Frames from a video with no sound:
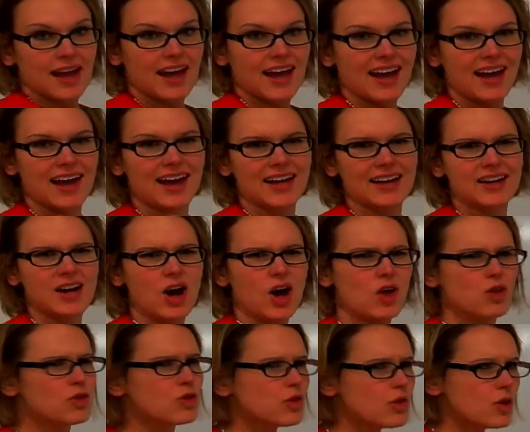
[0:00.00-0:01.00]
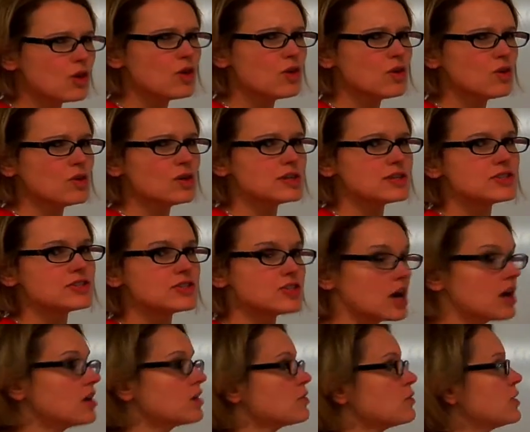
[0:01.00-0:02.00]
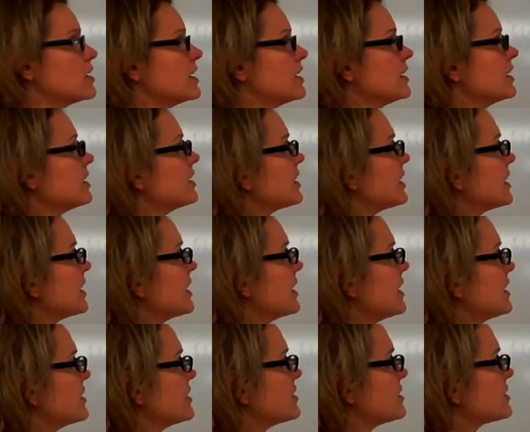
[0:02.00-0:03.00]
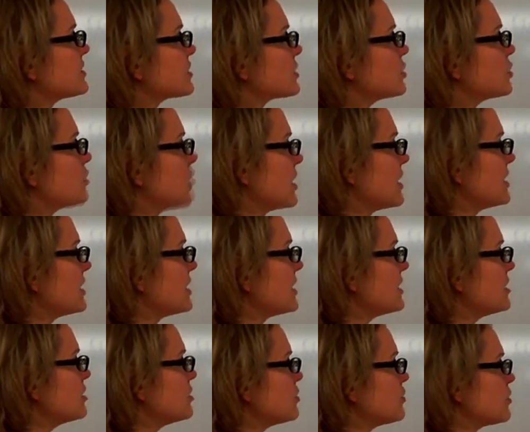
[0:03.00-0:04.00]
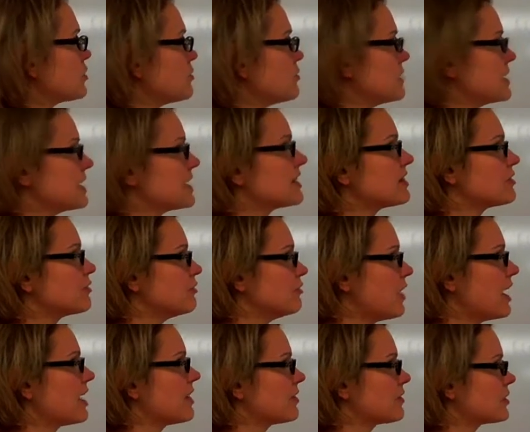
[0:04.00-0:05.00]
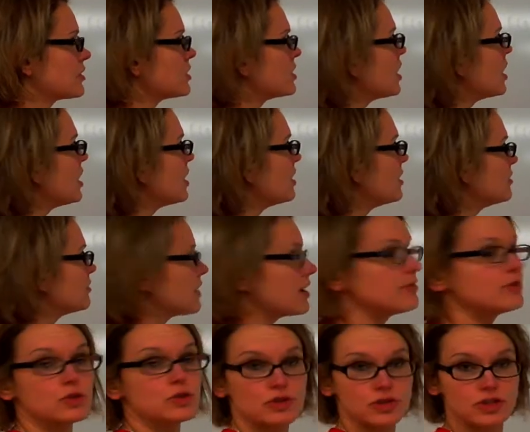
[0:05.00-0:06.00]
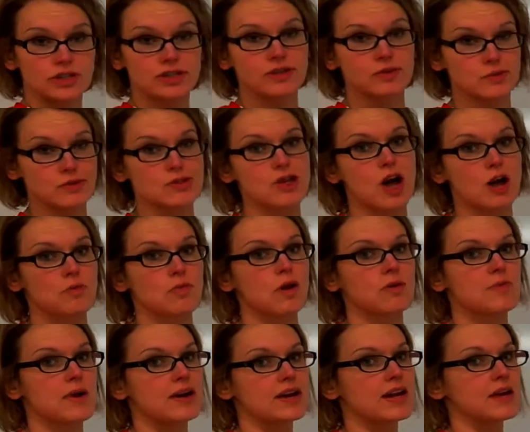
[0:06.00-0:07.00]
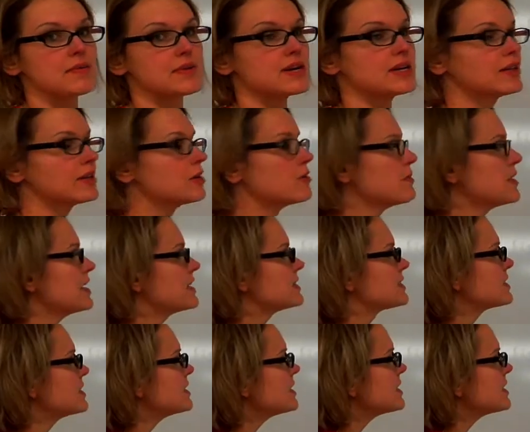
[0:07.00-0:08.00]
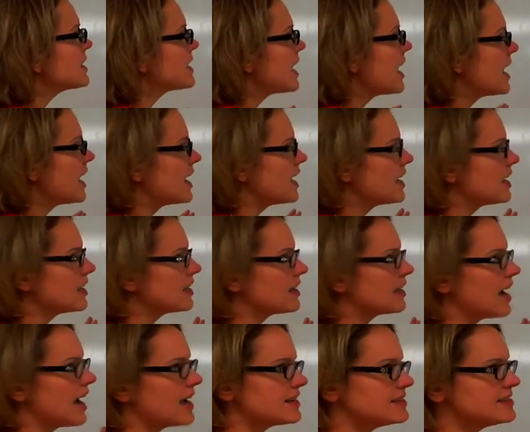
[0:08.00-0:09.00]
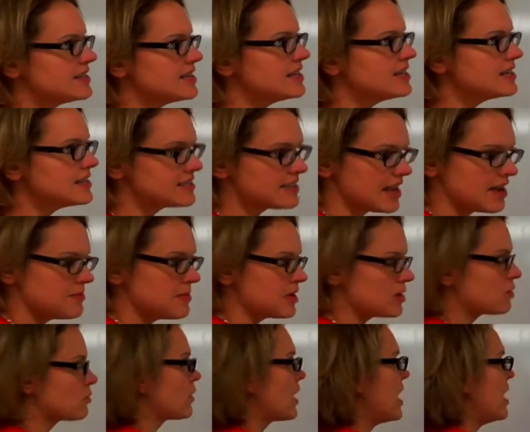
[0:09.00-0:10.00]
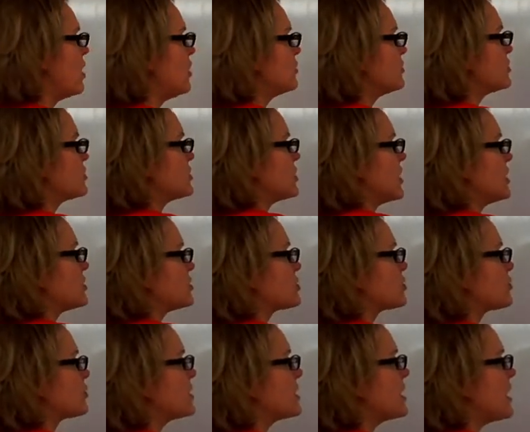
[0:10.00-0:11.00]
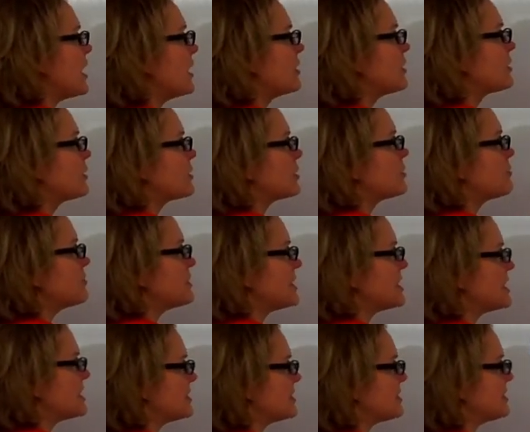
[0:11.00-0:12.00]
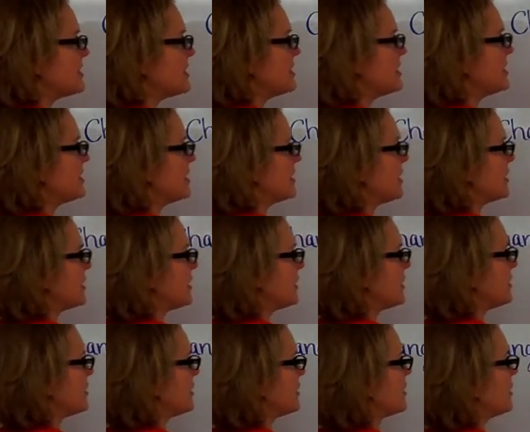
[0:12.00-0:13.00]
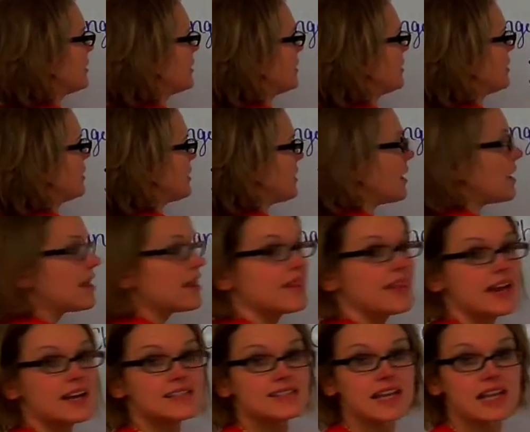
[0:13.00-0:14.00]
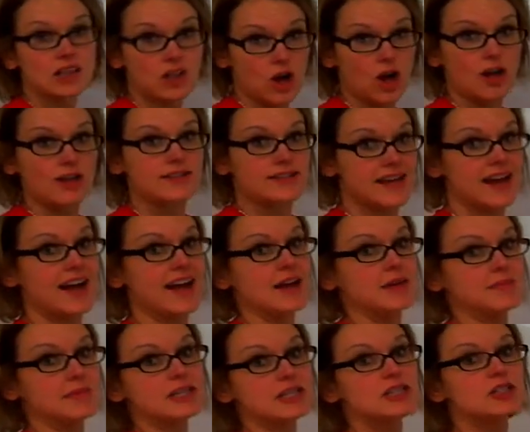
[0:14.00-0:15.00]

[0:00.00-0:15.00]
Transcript: And although Darwin is credited with being the father of evolution, and we'll talk more about him in a little bit, uh, ideas have been around since 300 BC. That is a long time.